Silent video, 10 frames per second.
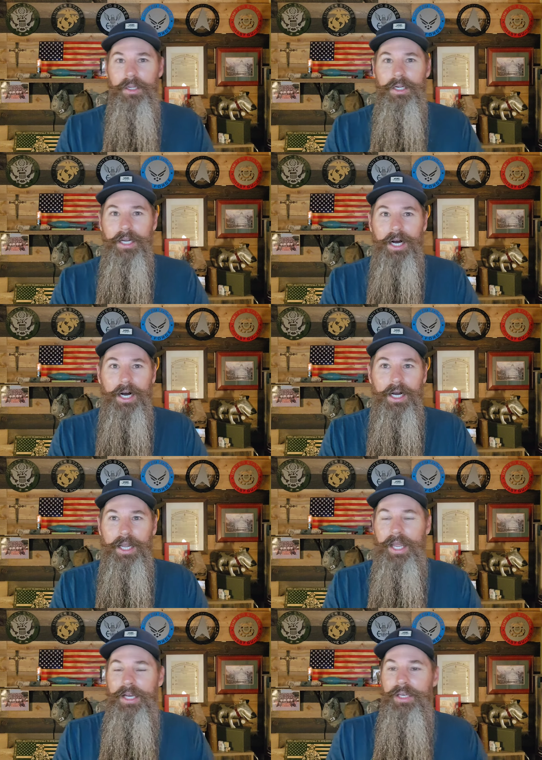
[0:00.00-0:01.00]
Uh,
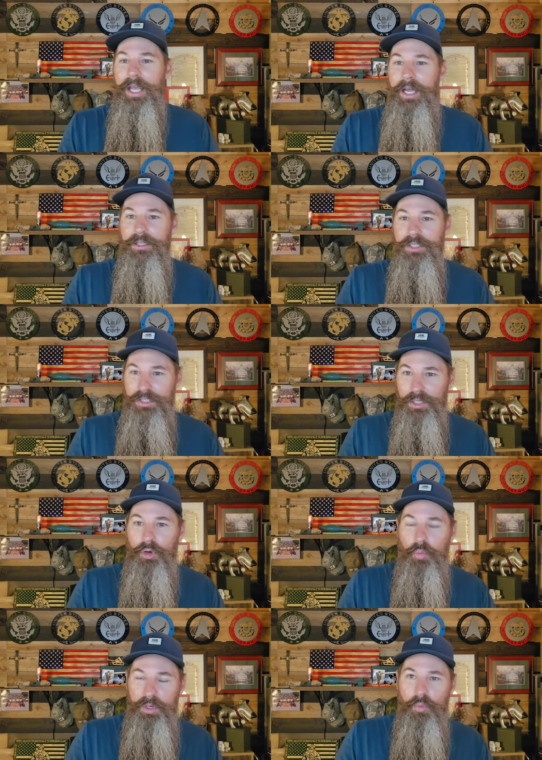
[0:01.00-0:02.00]
and and
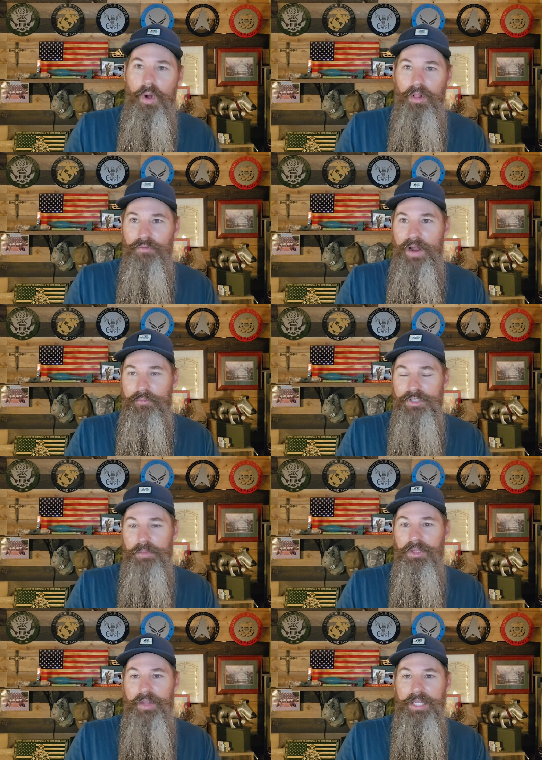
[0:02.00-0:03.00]
still would qualify for
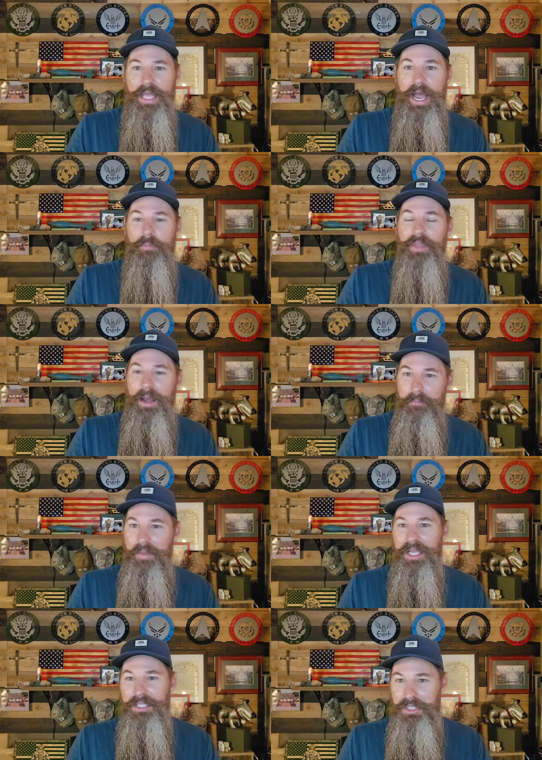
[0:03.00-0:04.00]
something like that. That
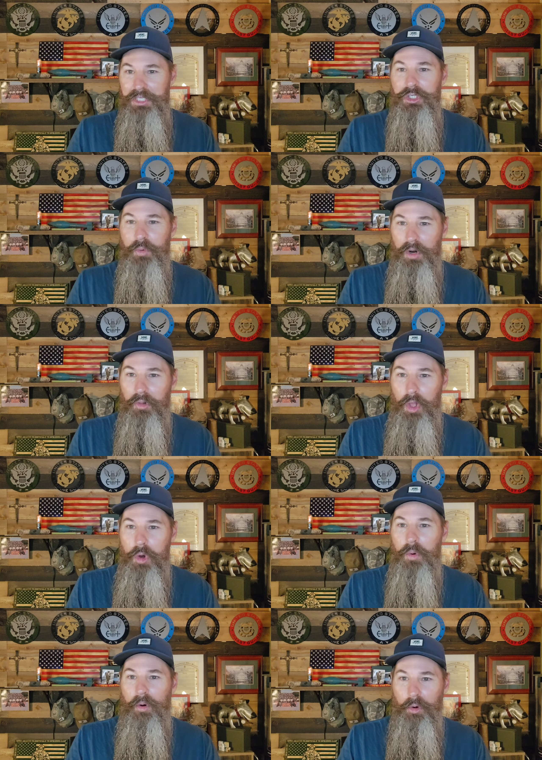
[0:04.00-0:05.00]
means that you are
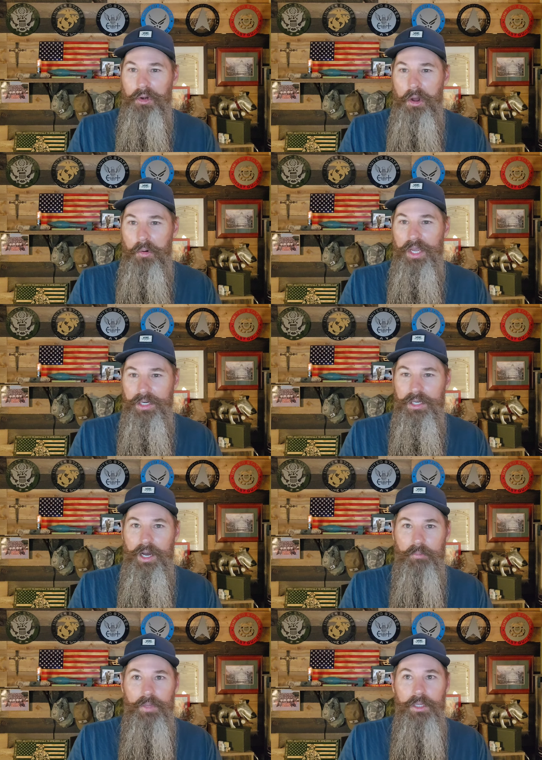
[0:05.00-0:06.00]
low or no income.